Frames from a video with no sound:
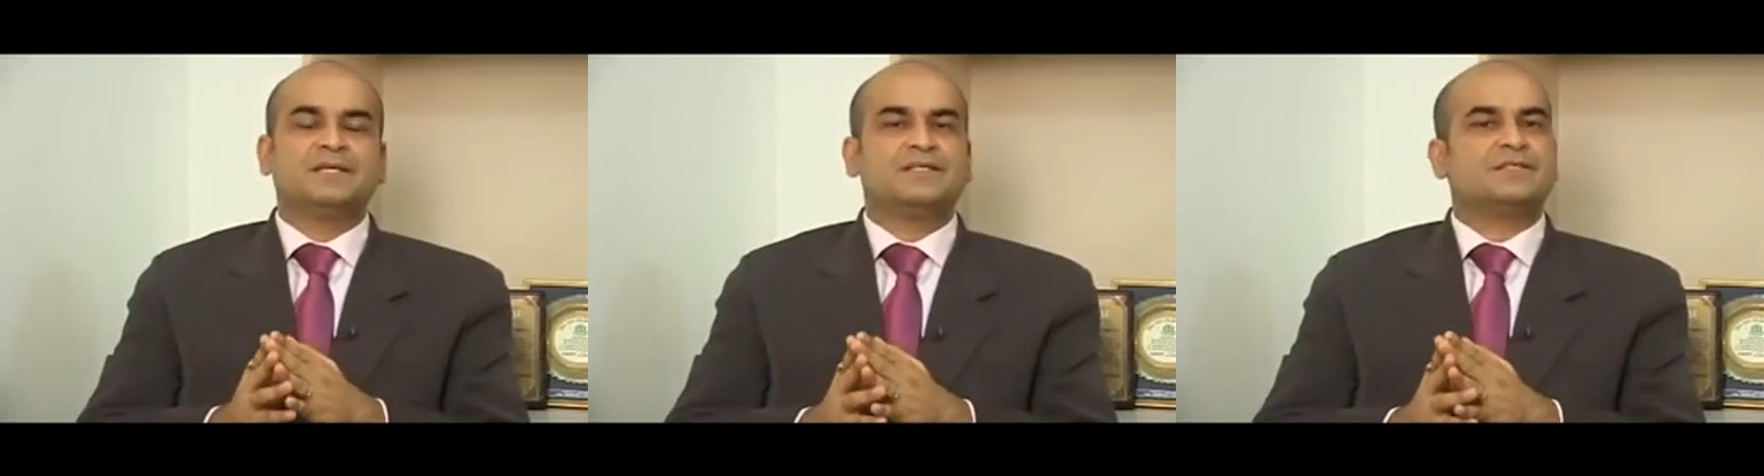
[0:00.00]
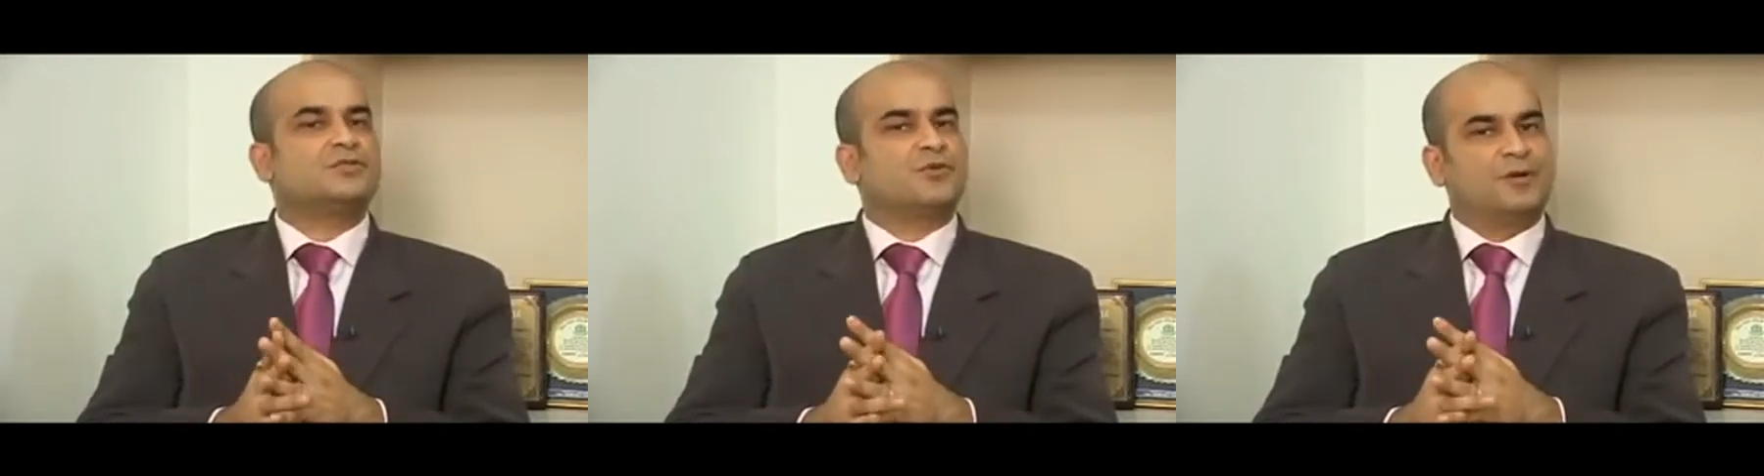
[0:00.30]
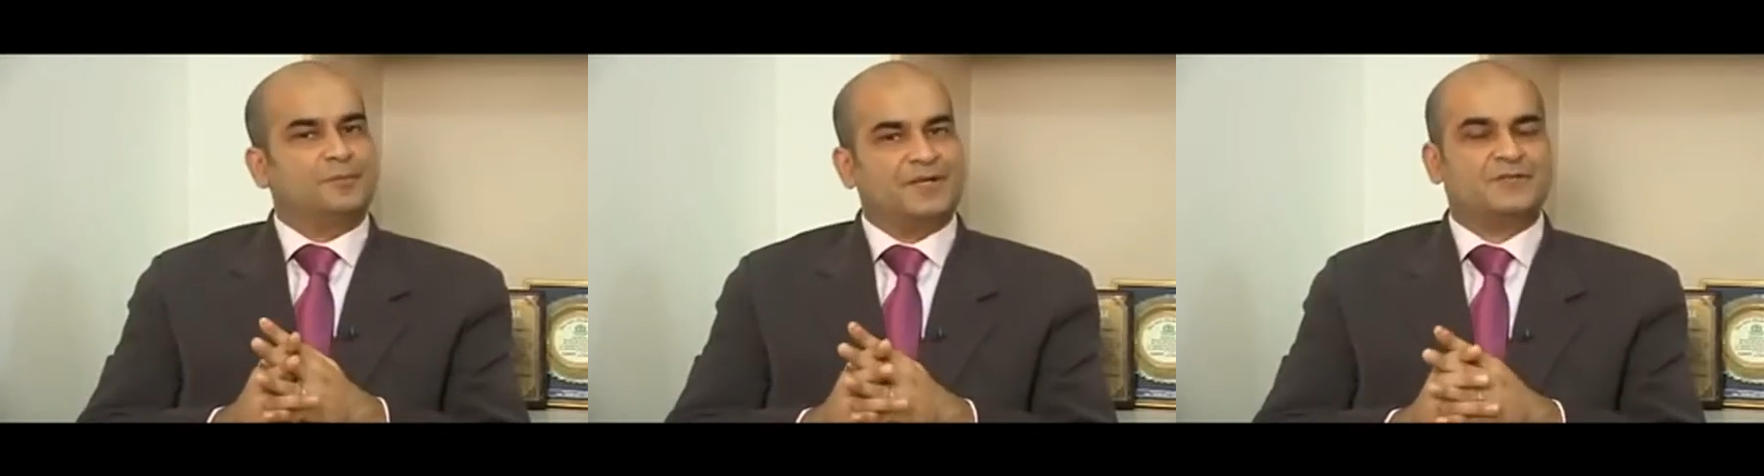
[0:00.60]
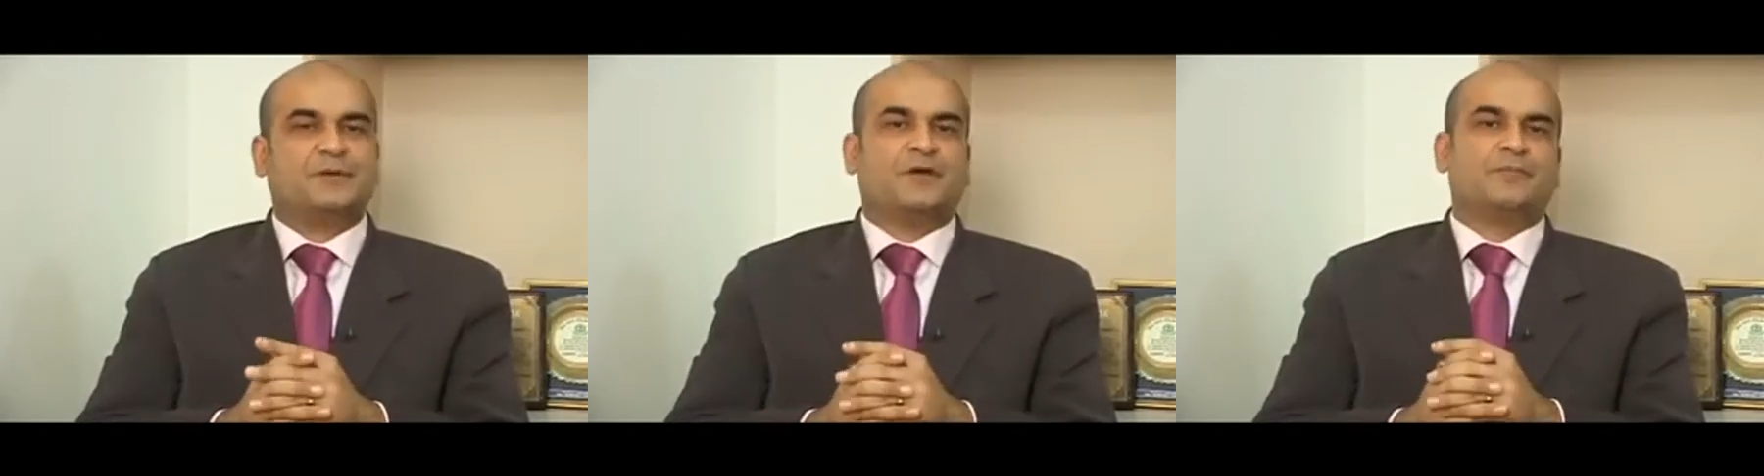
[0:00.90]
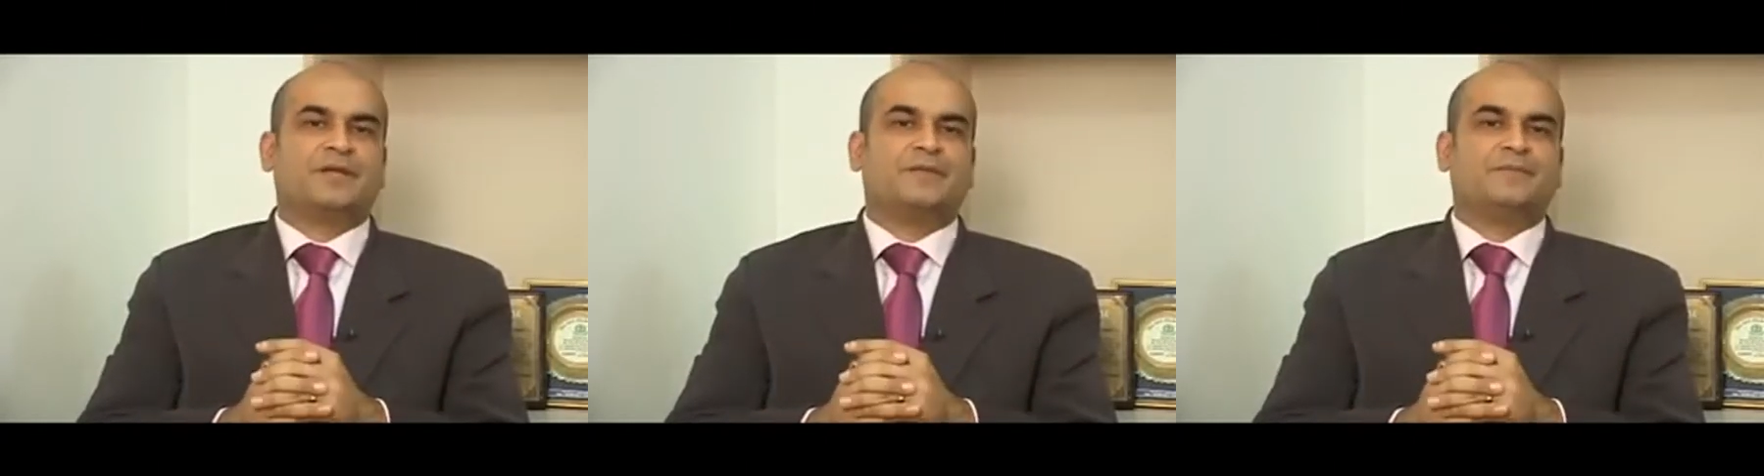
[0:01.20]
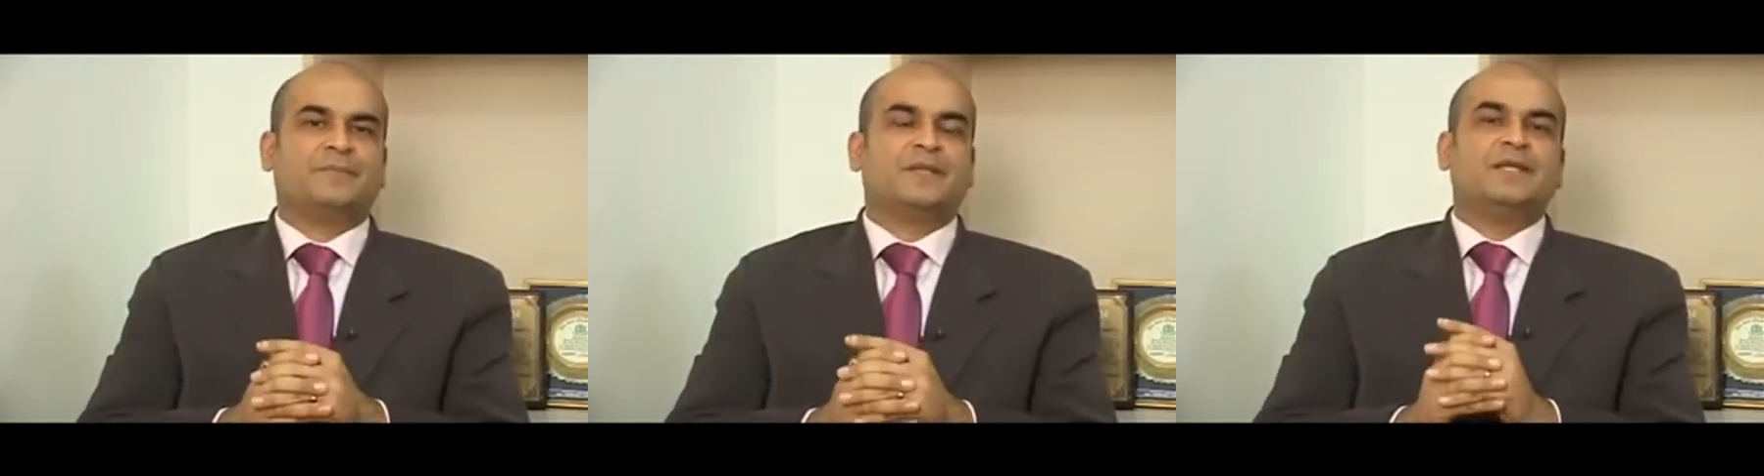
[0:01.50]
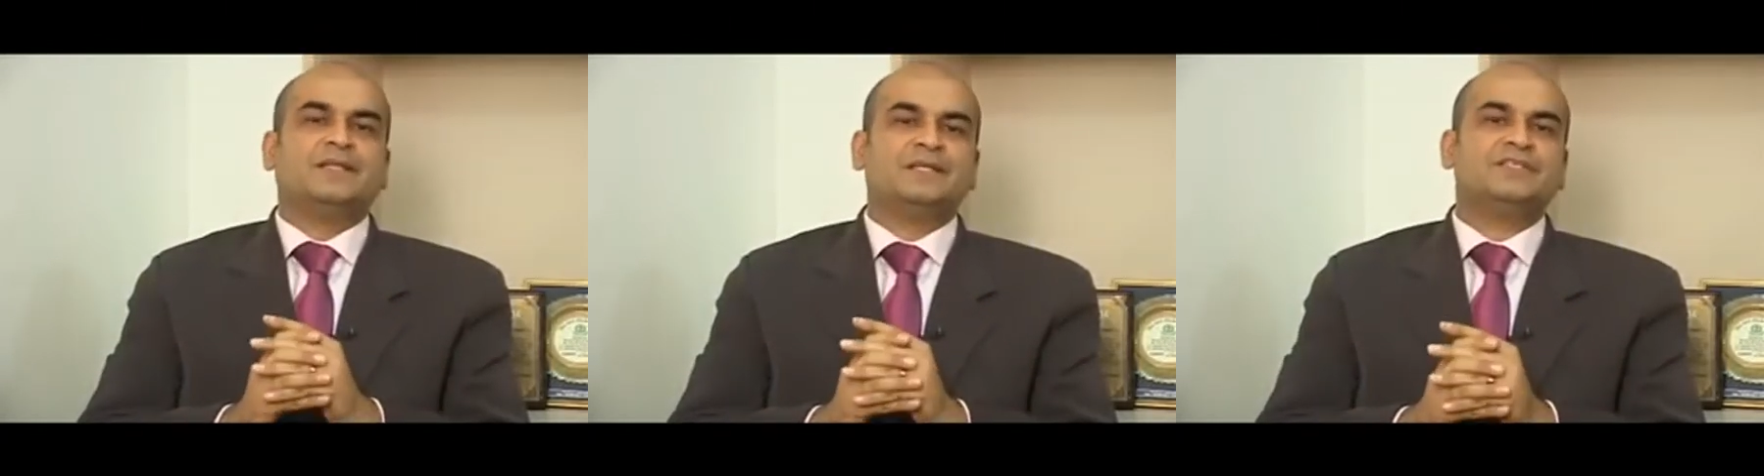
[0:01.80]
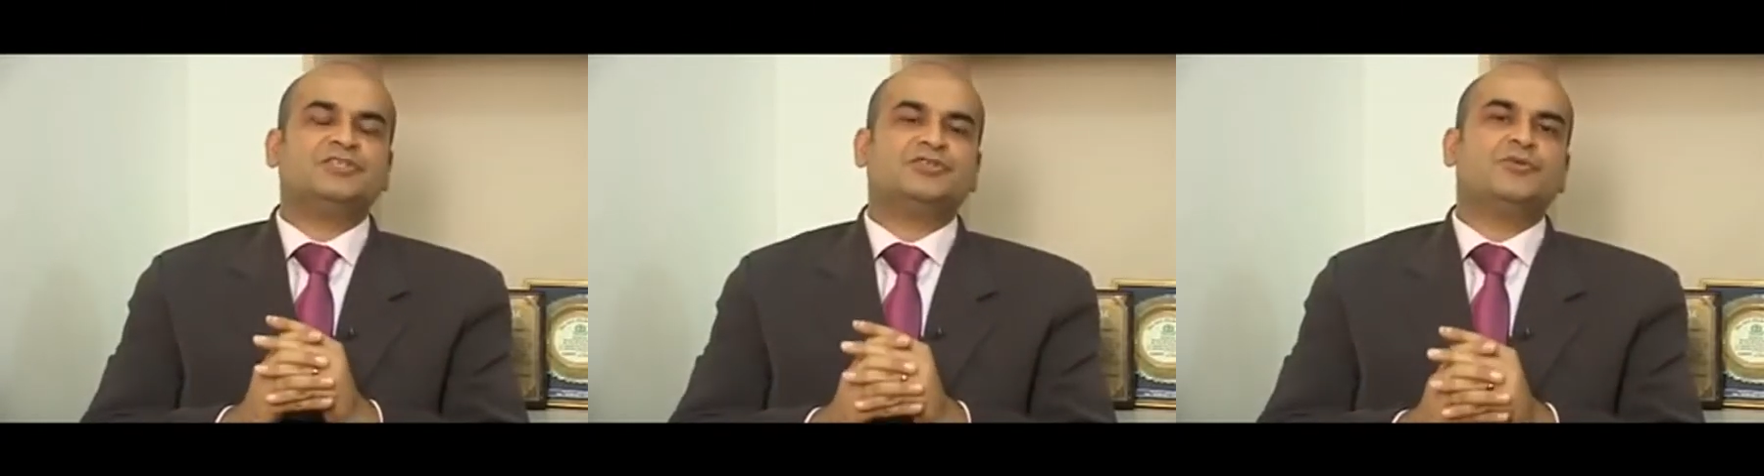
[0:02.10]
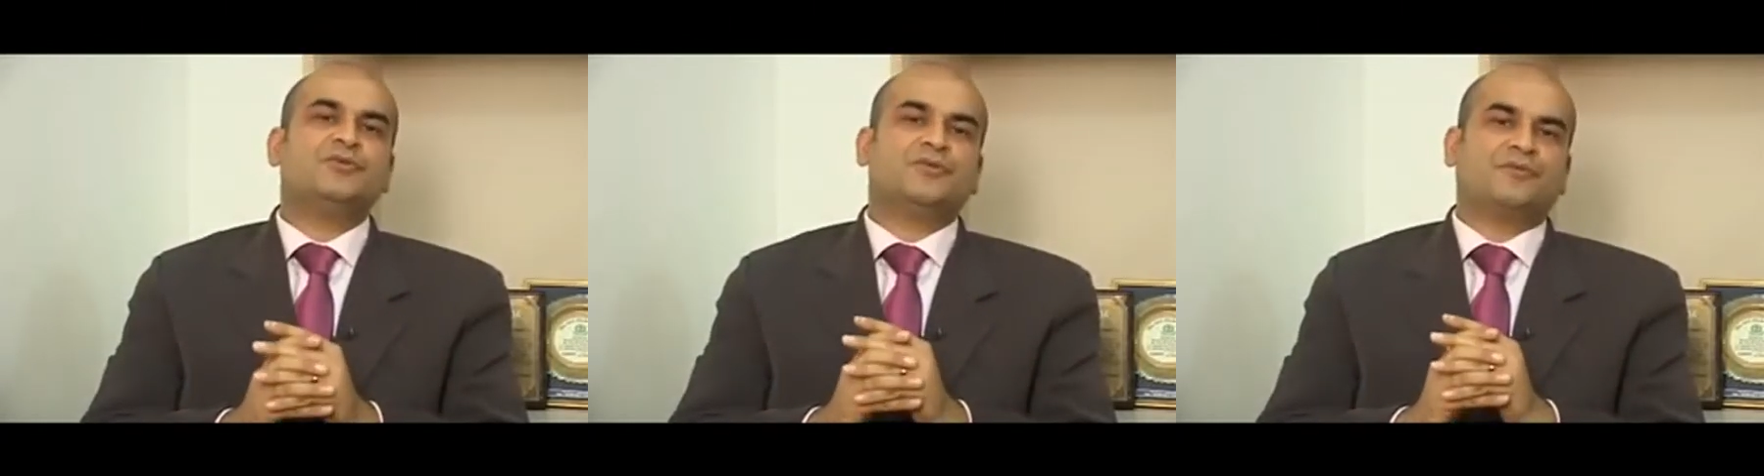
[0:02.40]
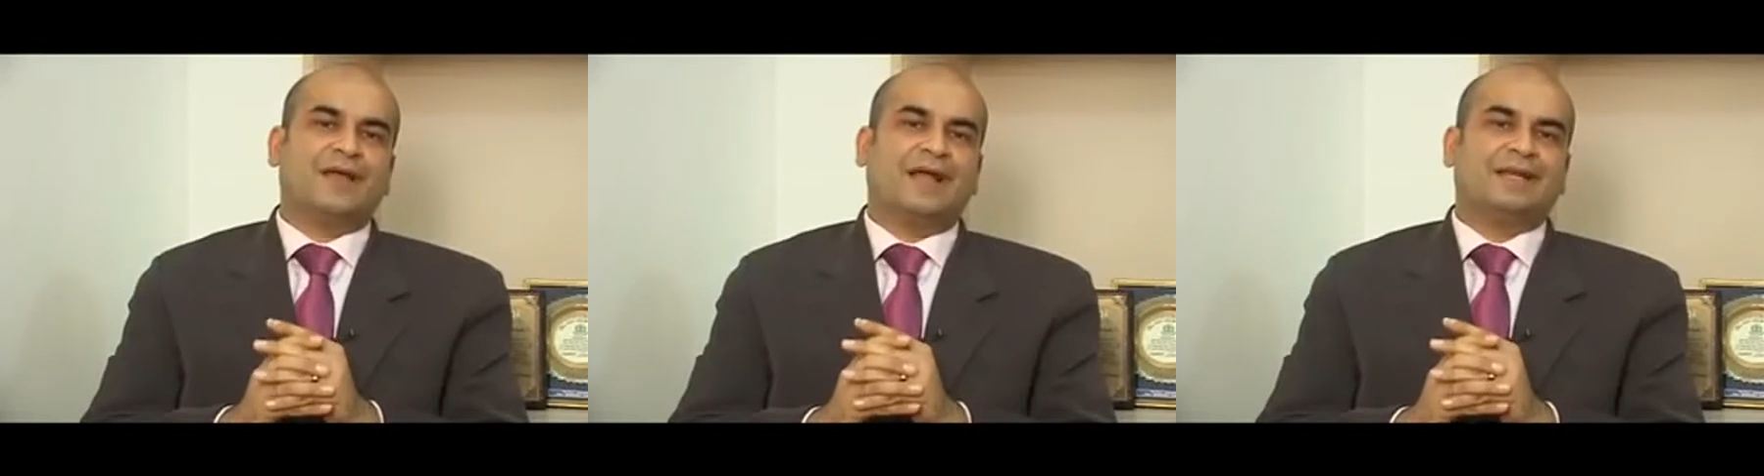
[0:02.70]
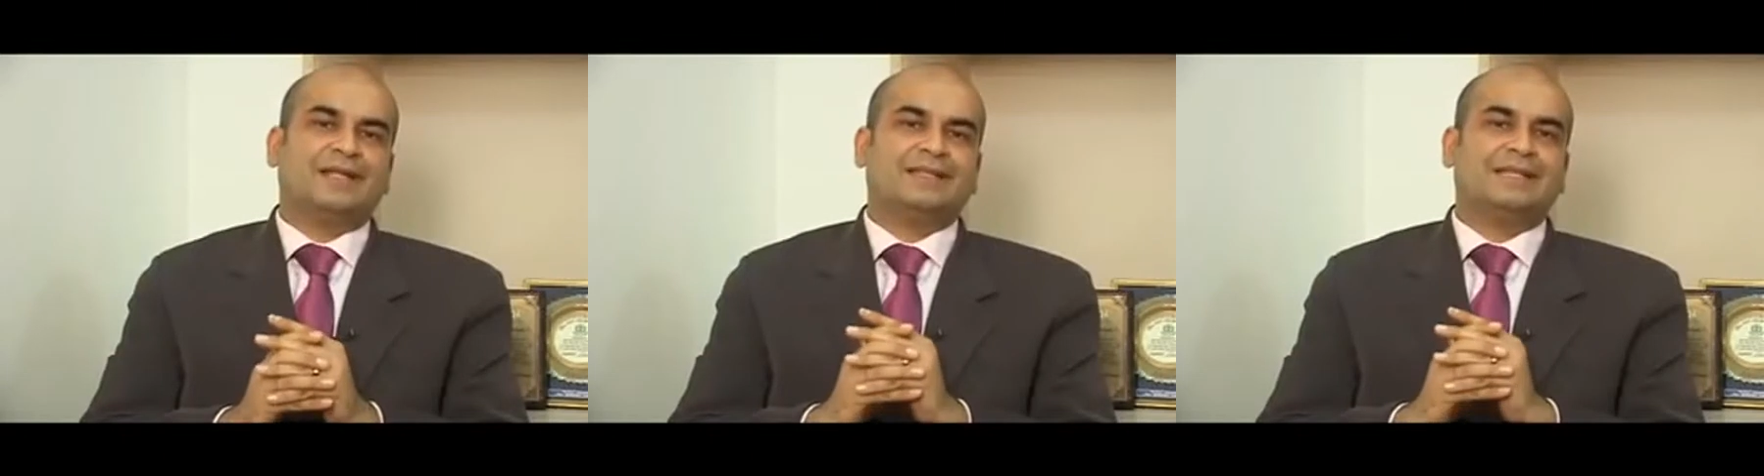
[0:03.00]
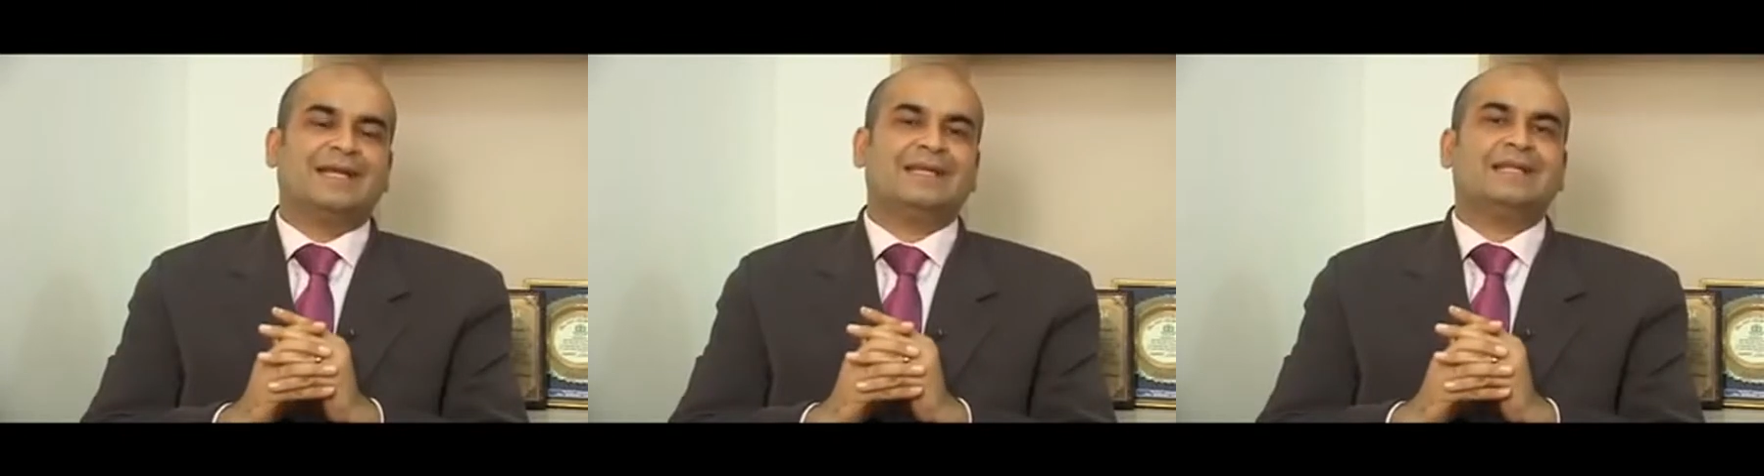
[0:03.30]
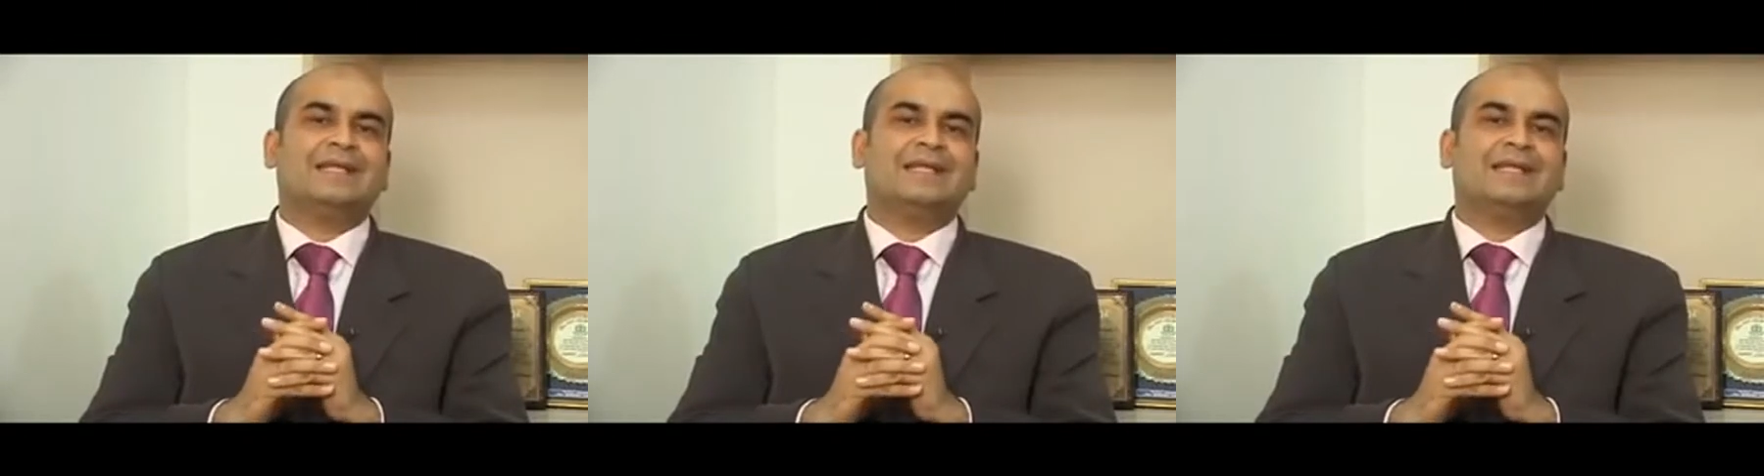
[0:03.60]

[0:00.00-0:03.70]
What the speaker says: This is called presbyopia. This is due to the fact that